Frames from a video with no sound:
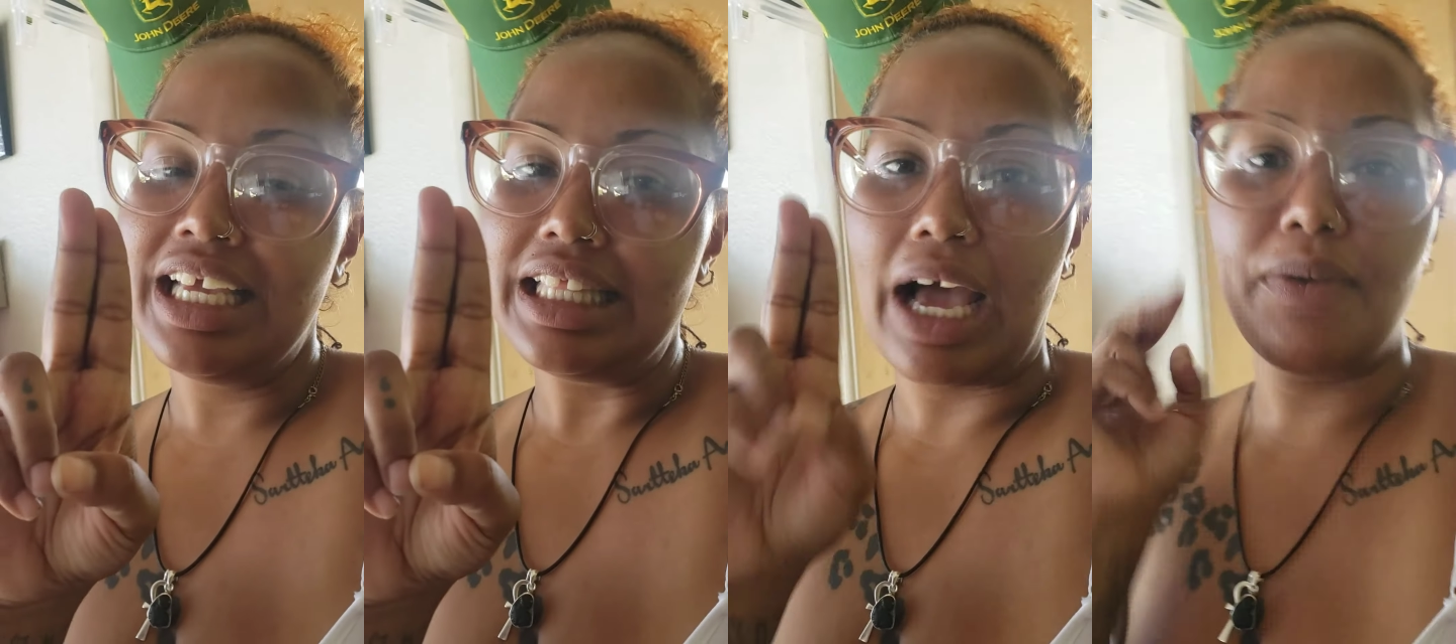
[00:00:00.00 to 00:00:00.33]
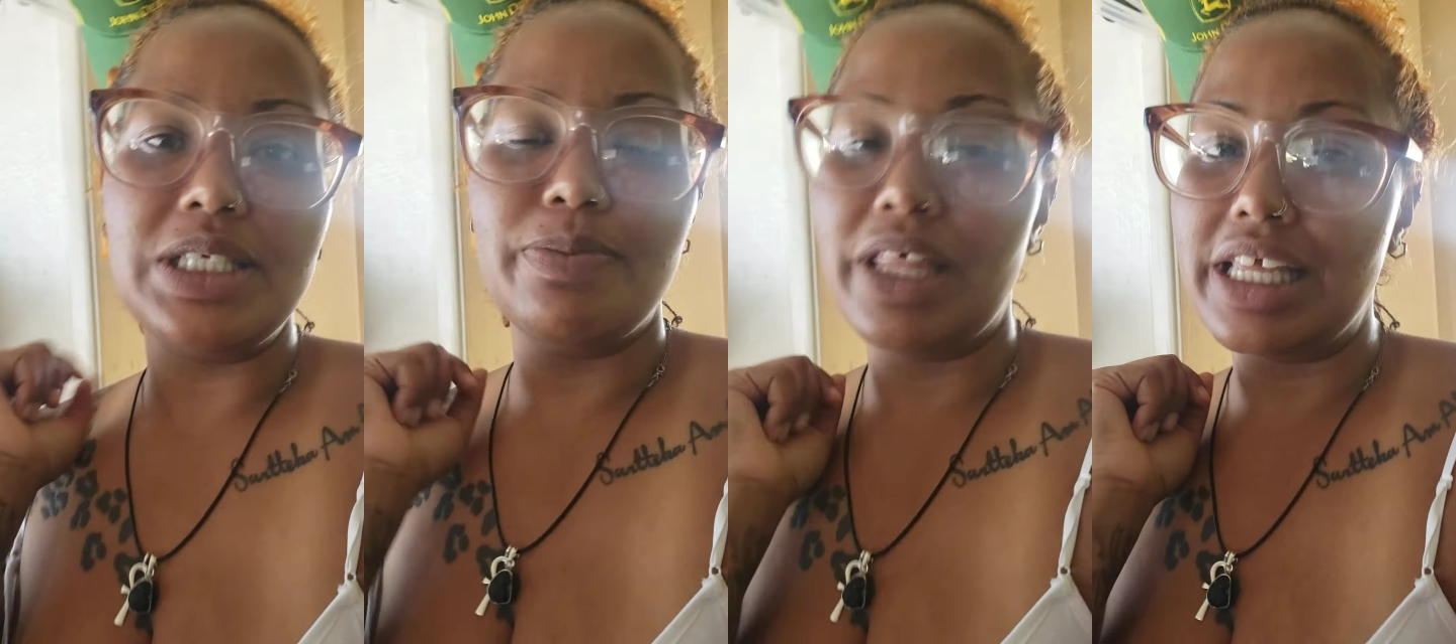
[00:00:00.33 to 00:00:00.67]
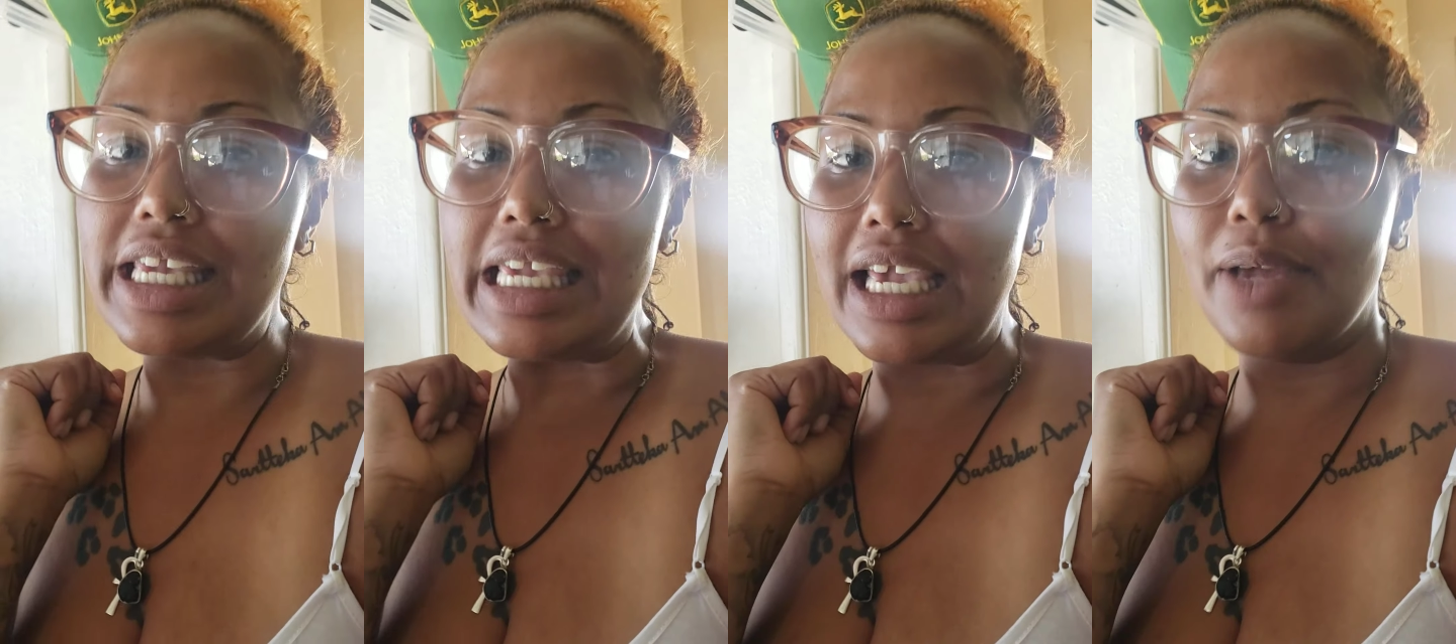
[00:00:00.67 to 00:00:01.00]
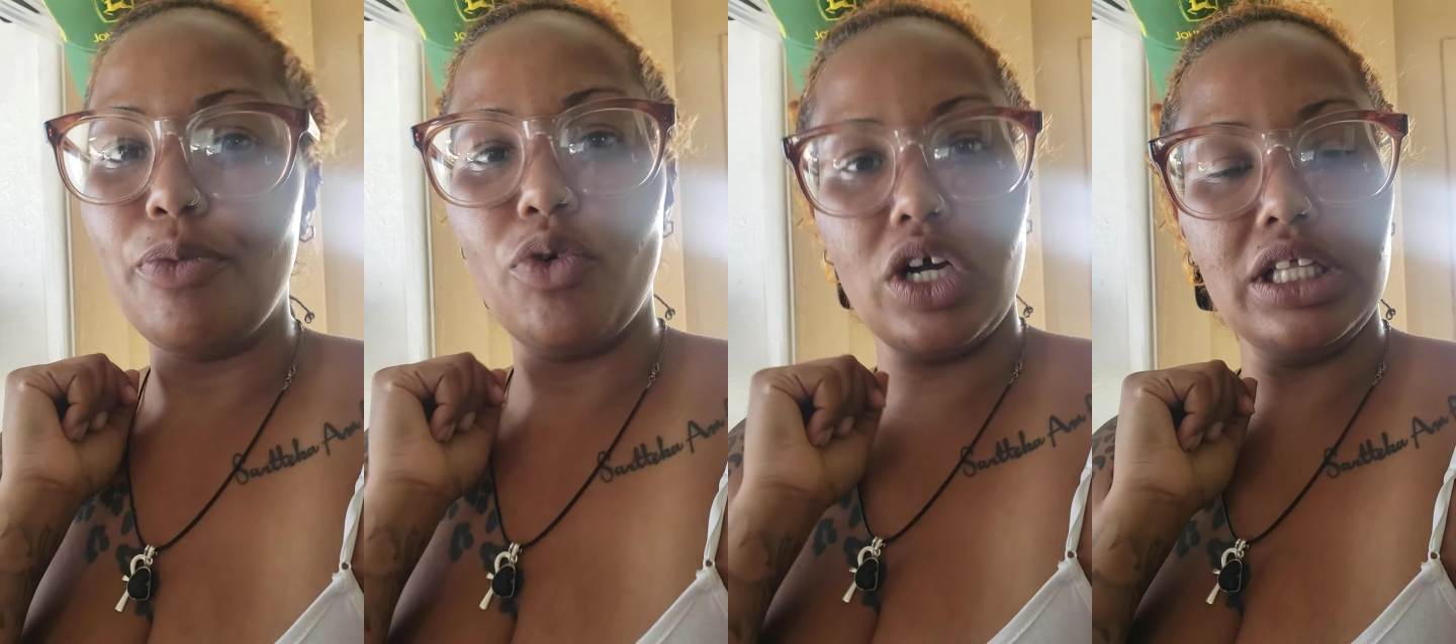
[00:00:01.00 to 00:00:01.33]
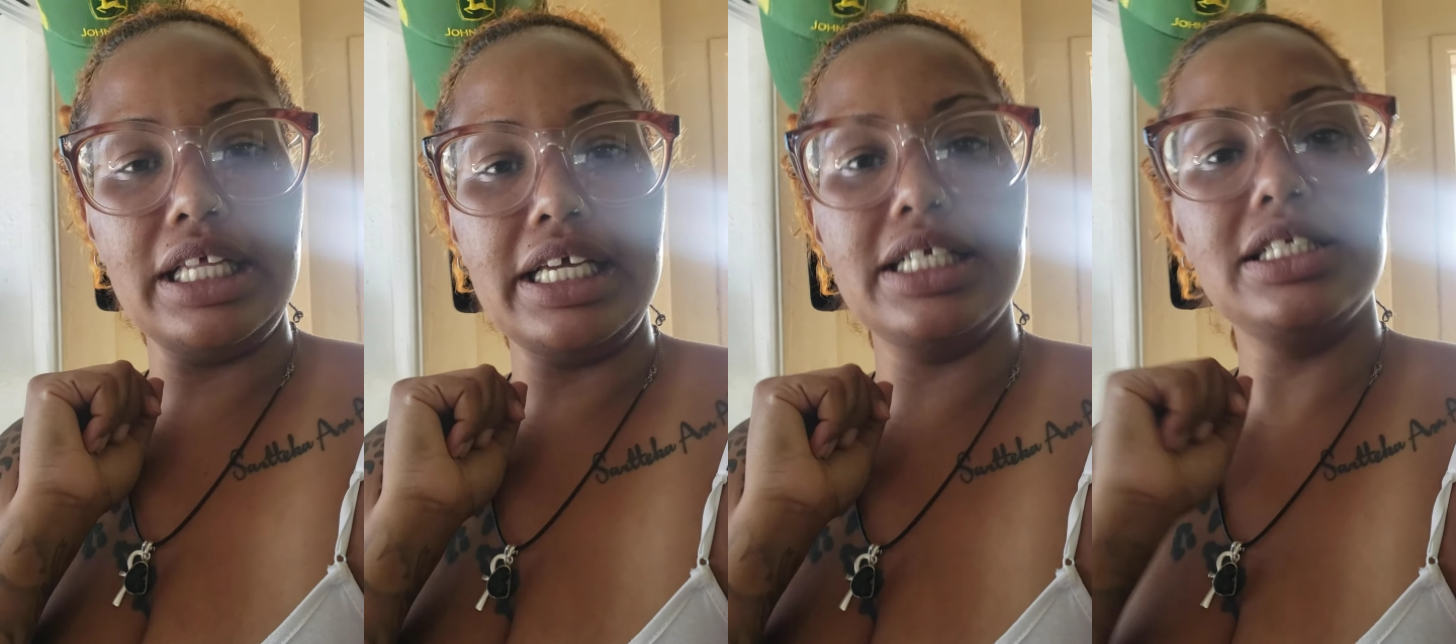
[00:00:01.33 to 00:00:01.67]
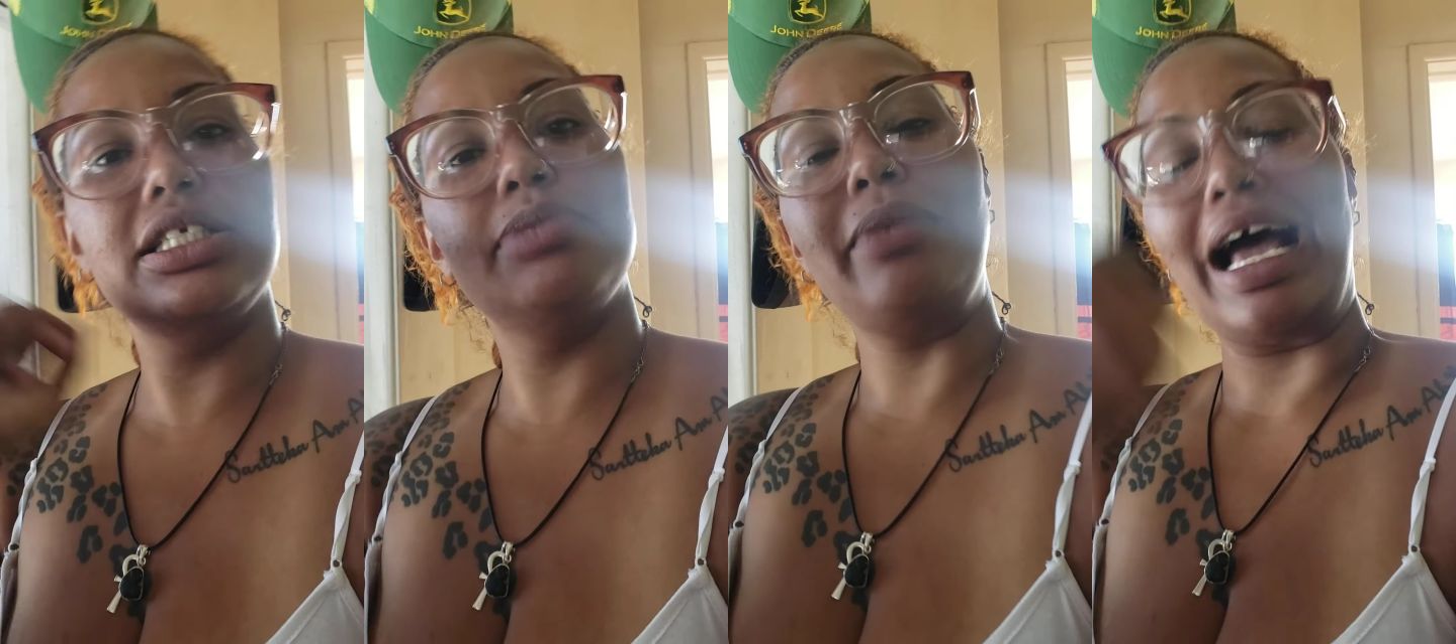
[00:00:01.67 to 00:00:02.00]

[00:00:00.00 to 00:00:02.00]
that was the brother Ian Moreland,